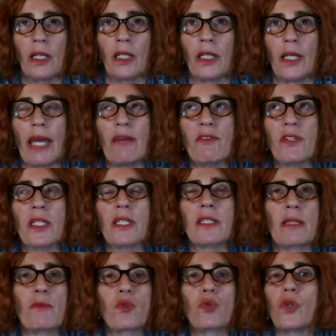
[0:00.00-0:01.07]
everything
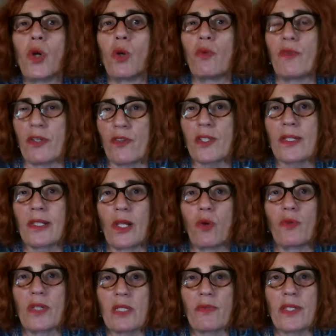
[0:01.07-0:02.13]
seems to go very
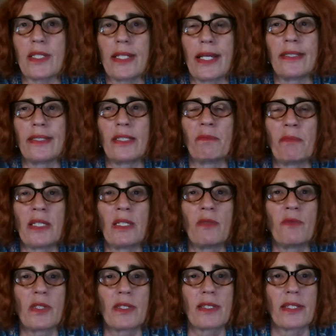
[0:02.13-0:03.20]
slow, as we said, and many
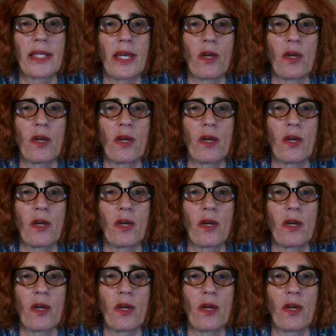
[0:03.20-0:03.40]
will say,